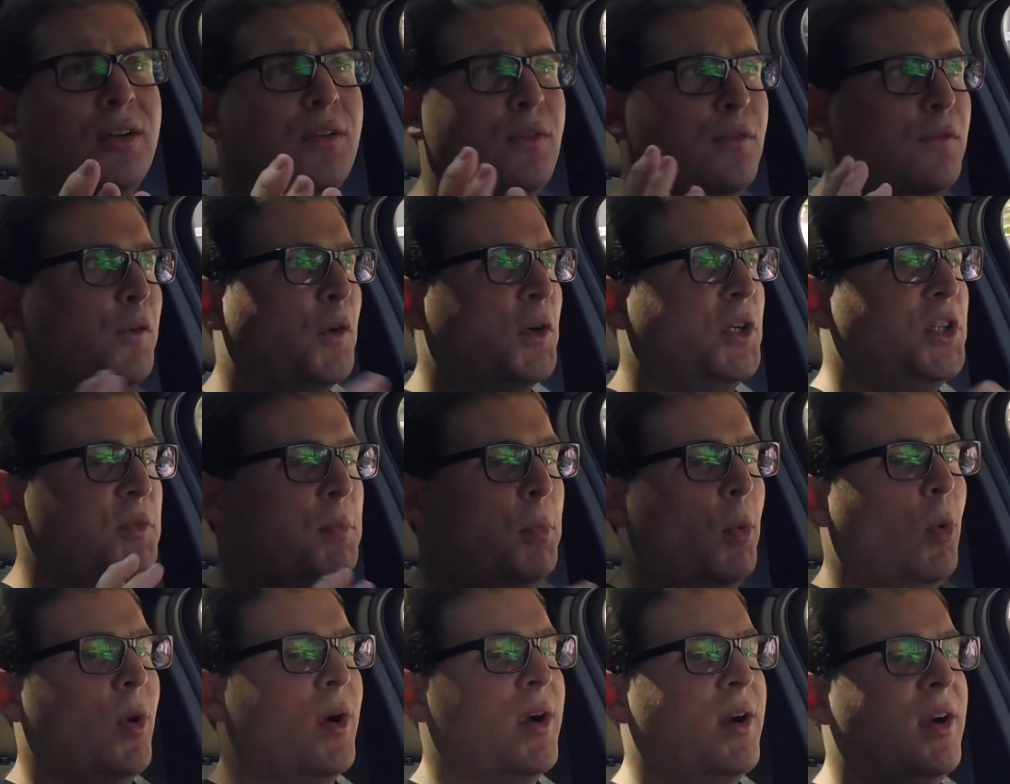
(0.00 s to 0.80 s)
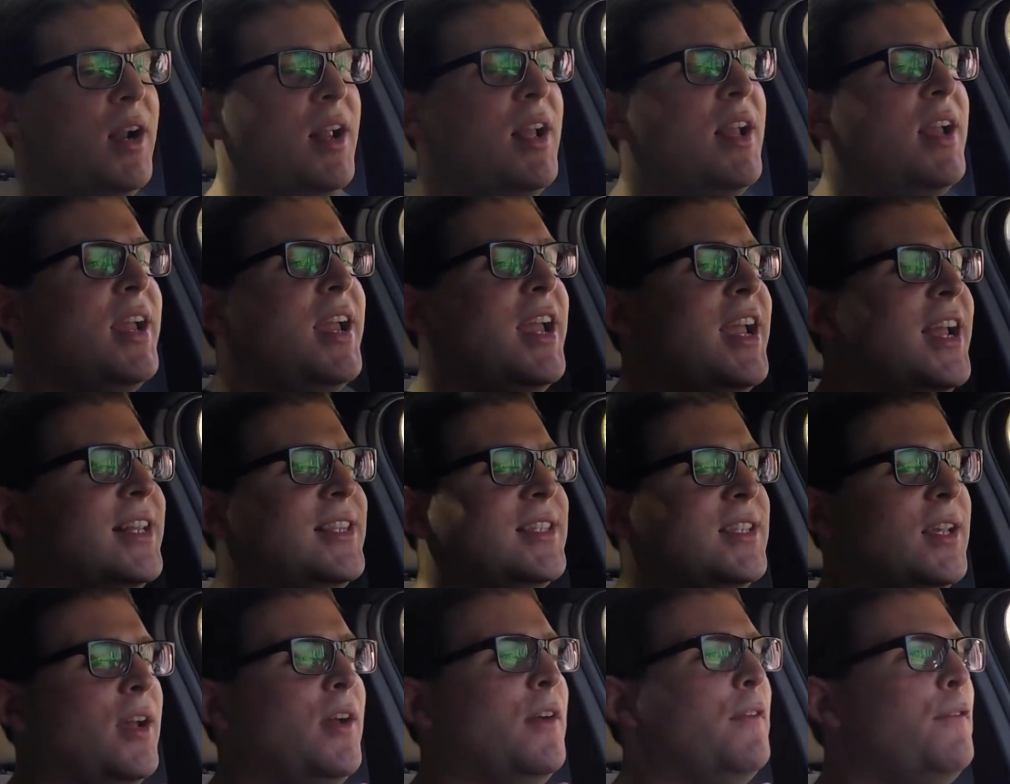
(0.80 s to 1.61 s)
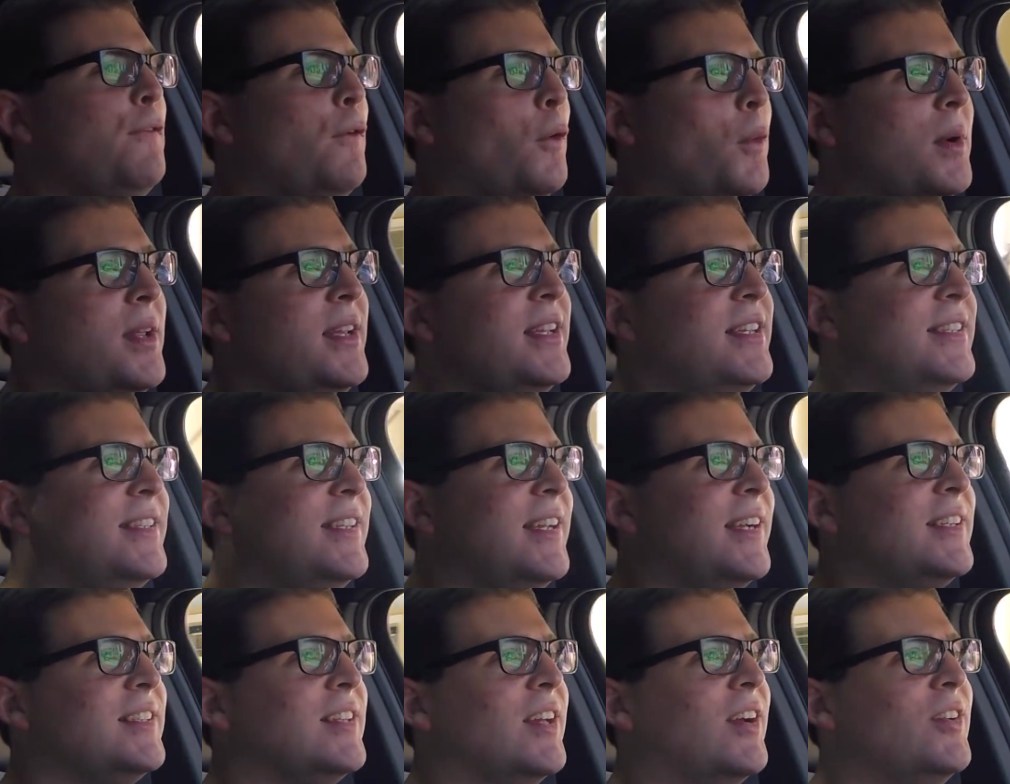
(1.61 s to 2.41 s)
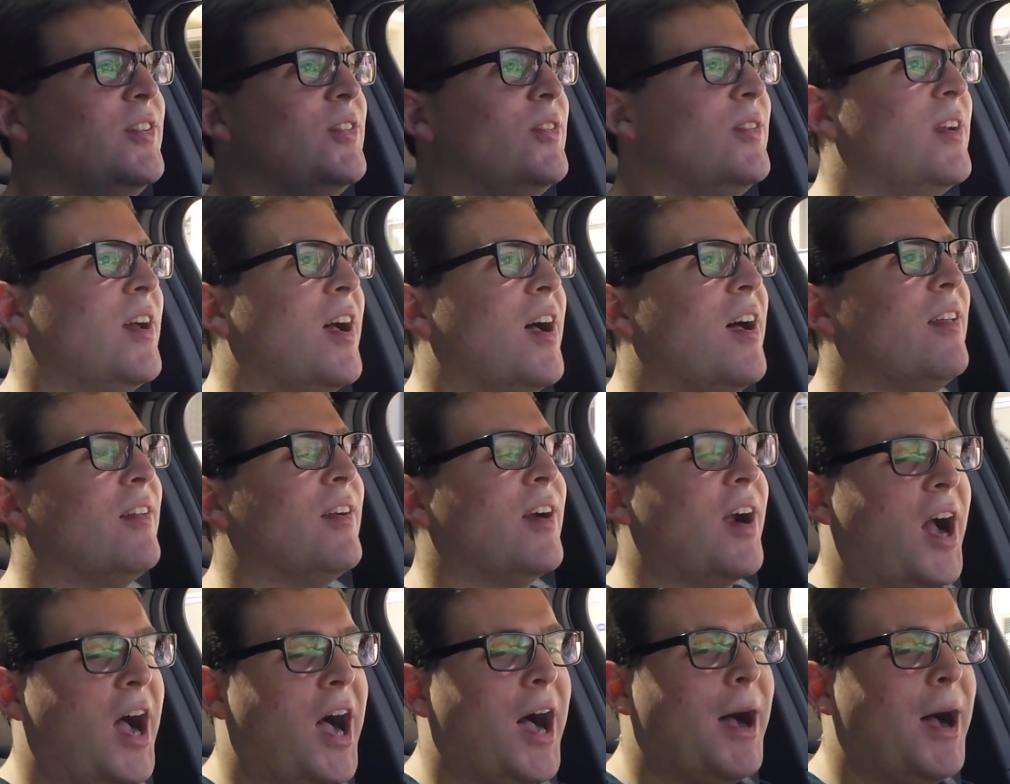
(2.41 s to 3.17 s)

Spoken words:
for sport. It's a $4,600